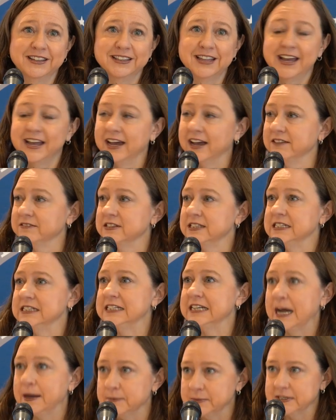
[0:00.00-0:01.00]
They have
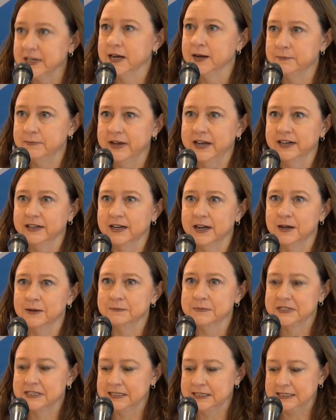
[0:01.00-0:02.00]
stepped up and
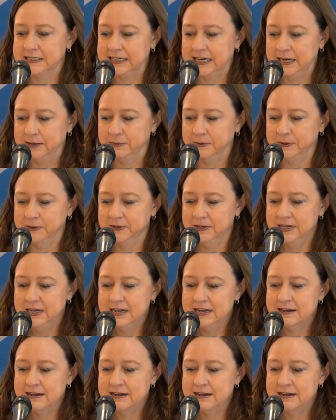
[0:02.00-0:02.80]
come to the table